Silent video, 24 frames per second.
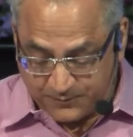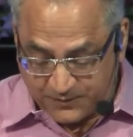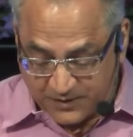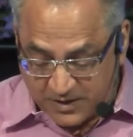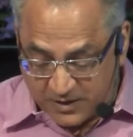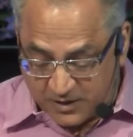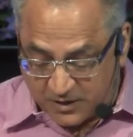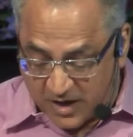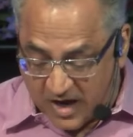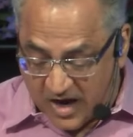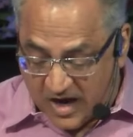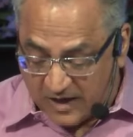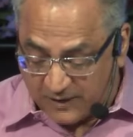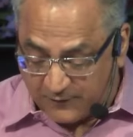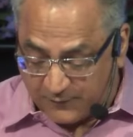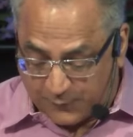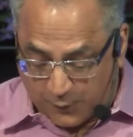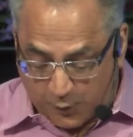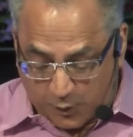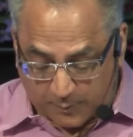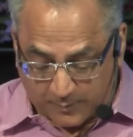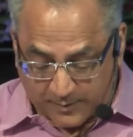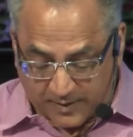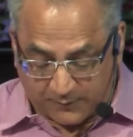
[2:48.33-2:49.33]
God
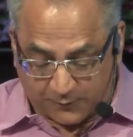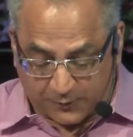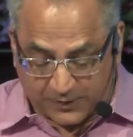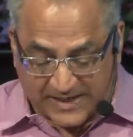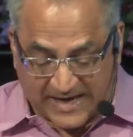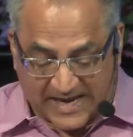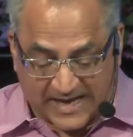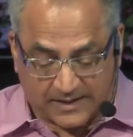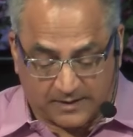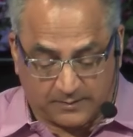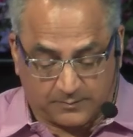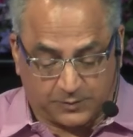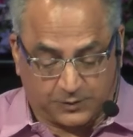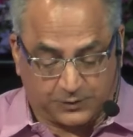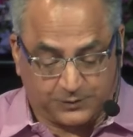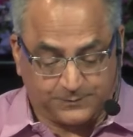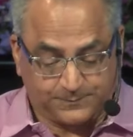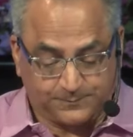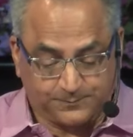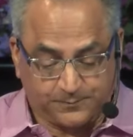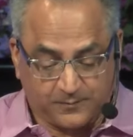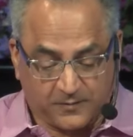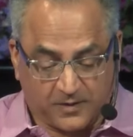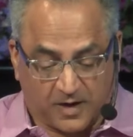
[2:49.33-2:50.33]
formed every animal
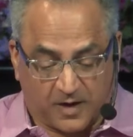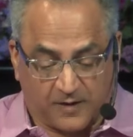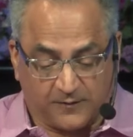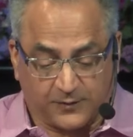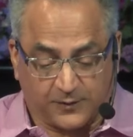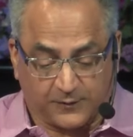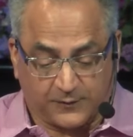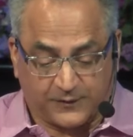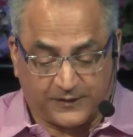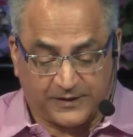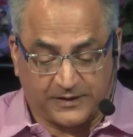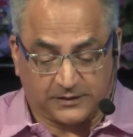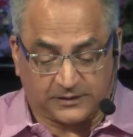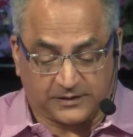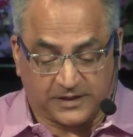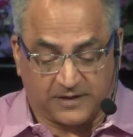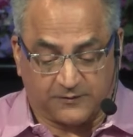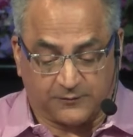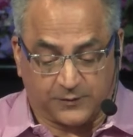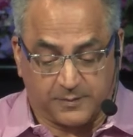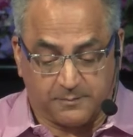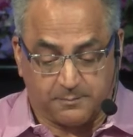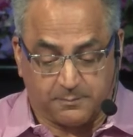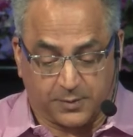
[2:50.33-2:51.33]
of the field and
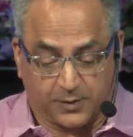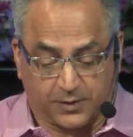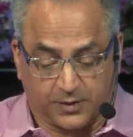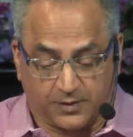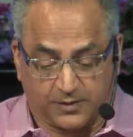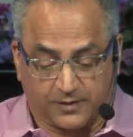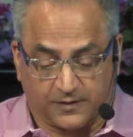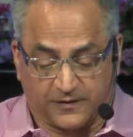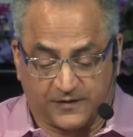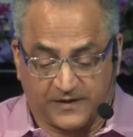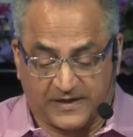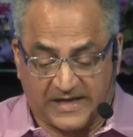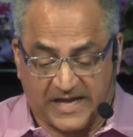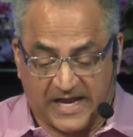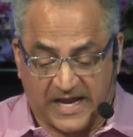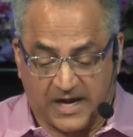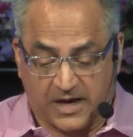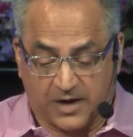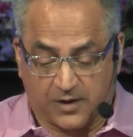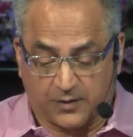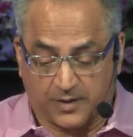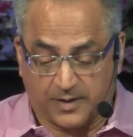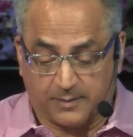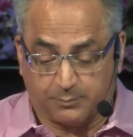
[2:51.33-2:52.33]
every bird of the
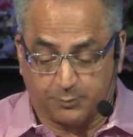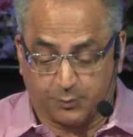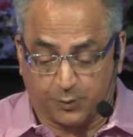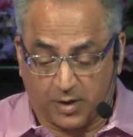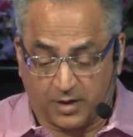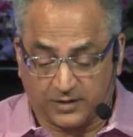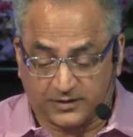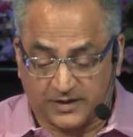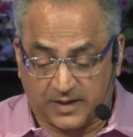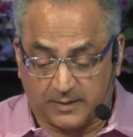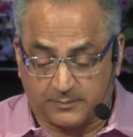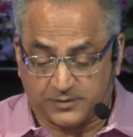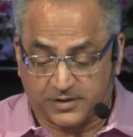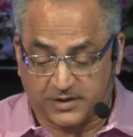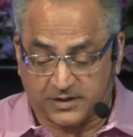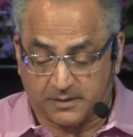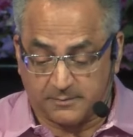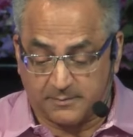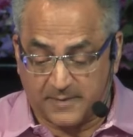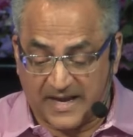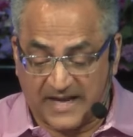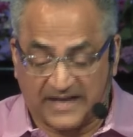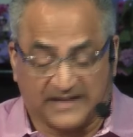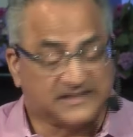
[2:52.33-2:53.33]
air and brought them to the
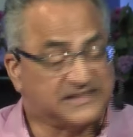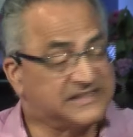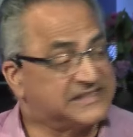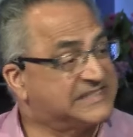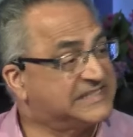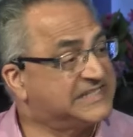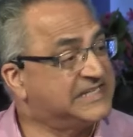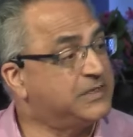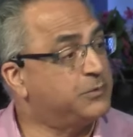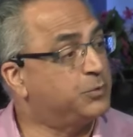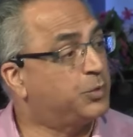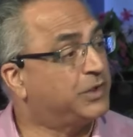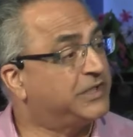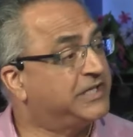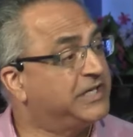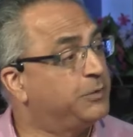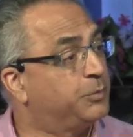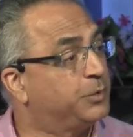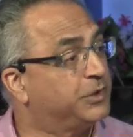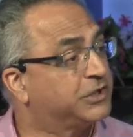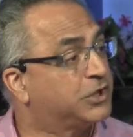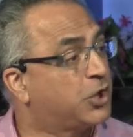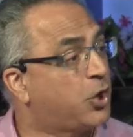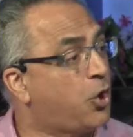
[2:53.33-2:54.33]
man to see what he
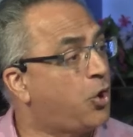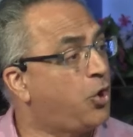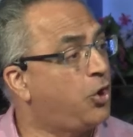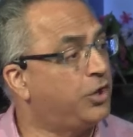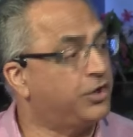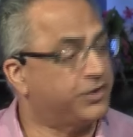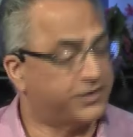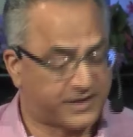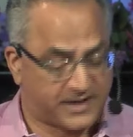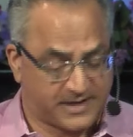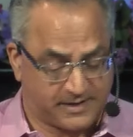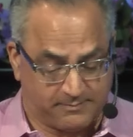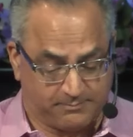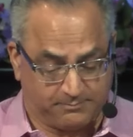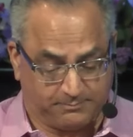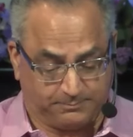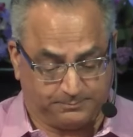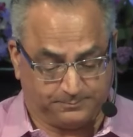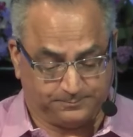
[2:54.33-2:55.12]
would call them.